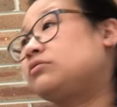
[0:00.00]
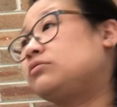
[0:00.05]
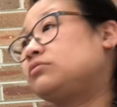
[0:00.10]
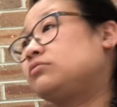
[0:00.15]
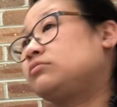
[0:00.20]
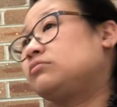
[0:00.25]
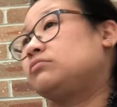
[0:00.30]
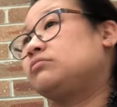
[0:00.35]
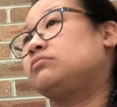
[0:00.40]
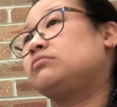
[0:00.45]

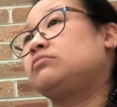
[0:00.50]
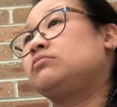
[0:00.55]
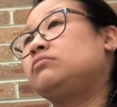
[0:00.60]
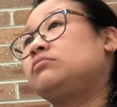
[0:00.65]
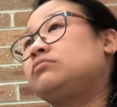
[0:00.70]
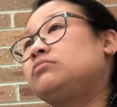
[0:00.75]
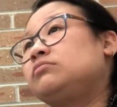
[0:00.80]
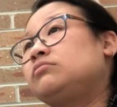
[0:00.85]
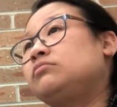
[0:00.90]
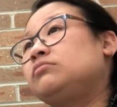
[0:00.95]

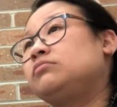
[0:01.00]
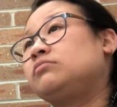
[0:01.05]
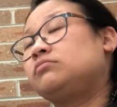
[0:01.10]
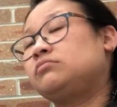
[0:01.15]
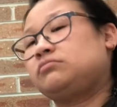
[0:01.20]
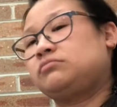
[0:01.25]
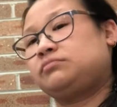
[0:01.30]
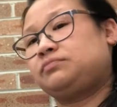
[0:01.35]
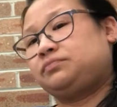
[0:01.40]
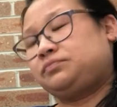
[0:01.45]

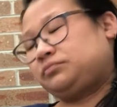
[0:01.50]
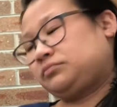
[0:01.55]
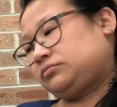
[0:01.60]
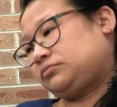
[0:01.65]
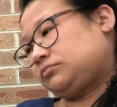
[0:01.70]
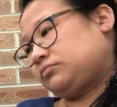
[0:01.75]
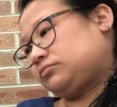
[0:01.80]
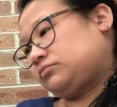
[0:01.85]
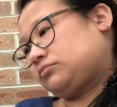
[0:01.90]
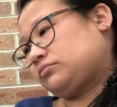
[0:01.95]

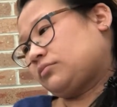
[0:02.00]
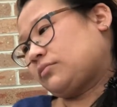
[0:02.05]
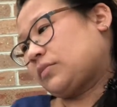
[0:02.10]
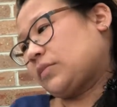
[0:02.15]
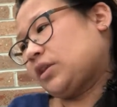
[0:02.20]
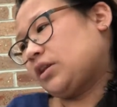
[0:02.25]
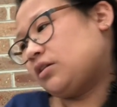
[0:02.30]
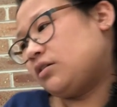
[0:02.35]
Nothing is said.